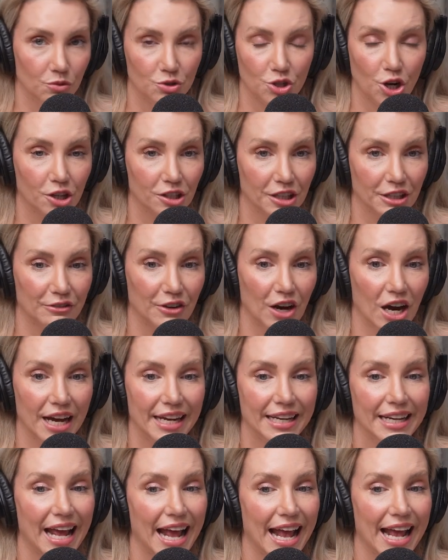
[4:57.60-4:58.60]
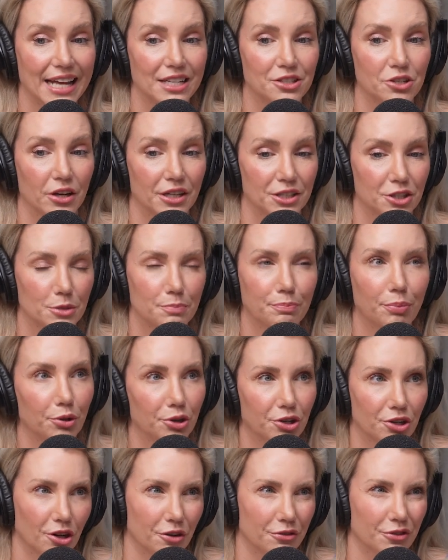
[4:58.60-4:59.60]
totally fine. And I just put
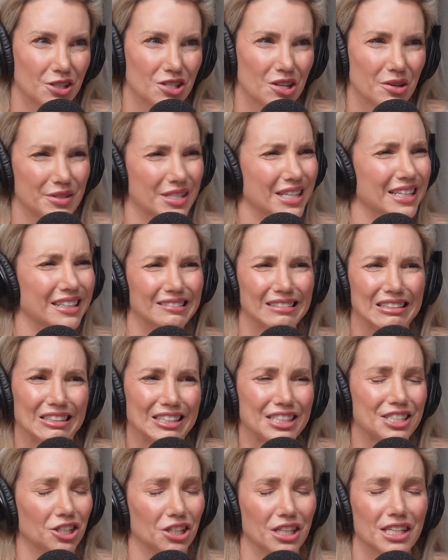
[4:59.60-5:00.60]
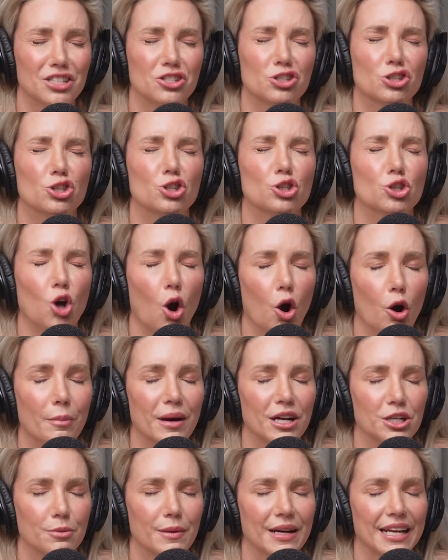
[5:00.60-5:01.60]
it off because I was oh, it's so
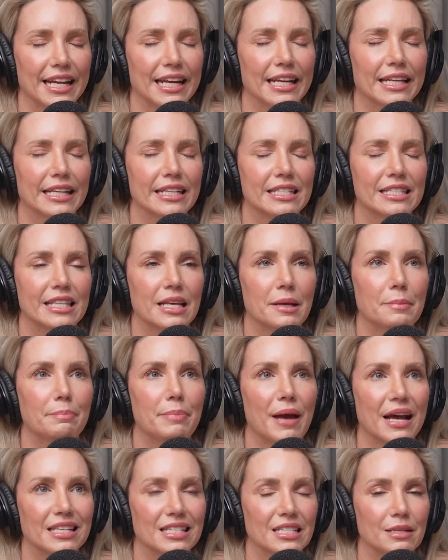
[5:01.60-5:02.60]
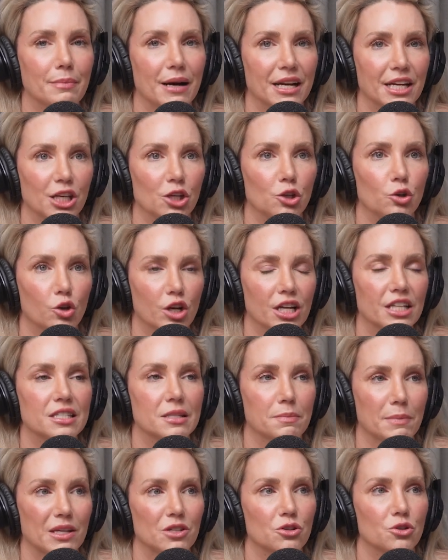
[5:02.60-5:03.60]
much money. It is the best money you can
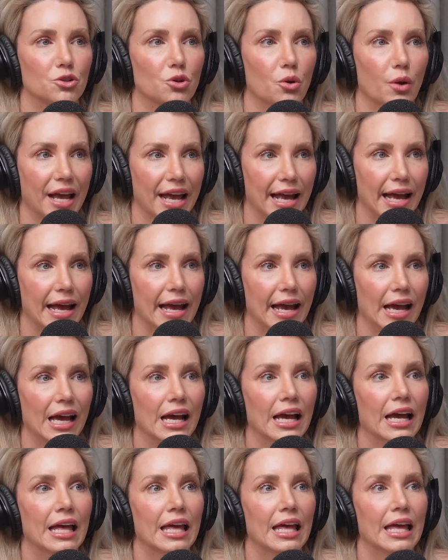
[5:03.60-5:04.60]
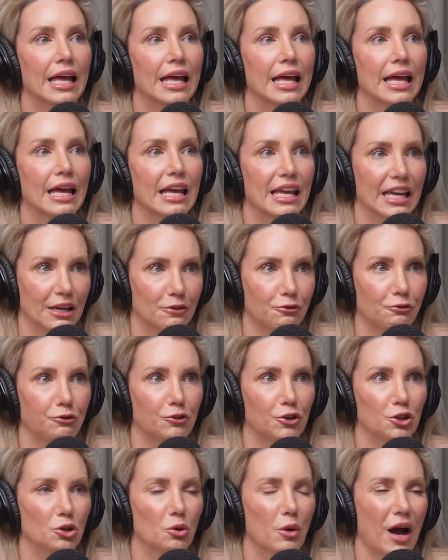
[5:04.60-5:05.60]
spend on your hair if
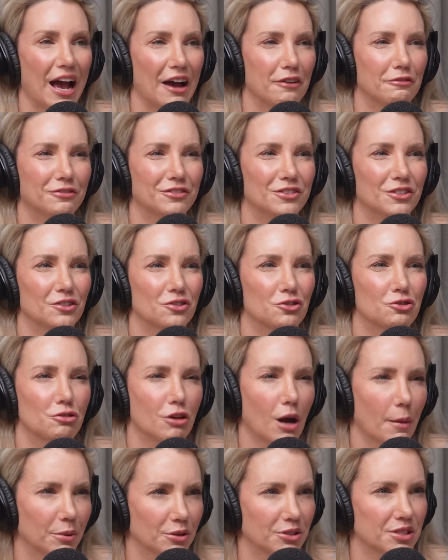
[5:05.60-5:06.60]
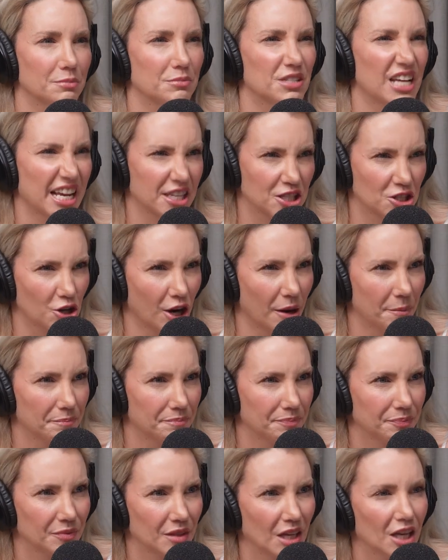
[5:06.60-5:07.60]
you have troublesome texture.
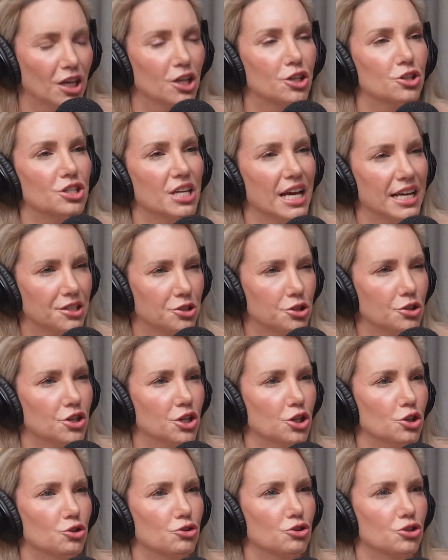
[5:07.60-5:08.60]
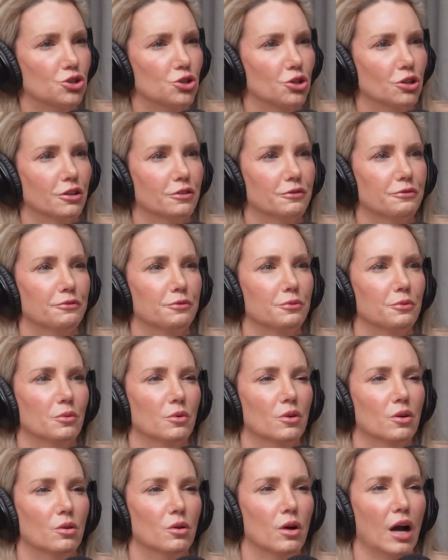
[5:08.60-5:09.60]
Texture that you just sort of
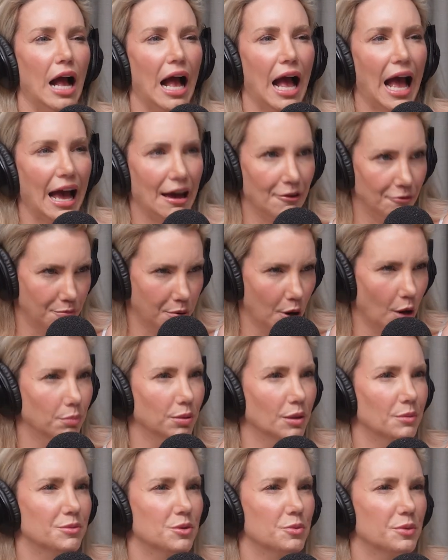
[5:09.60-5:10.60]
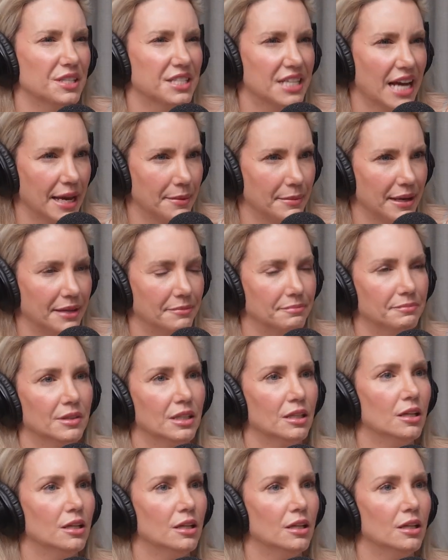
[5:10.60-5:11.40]
have problems with taming.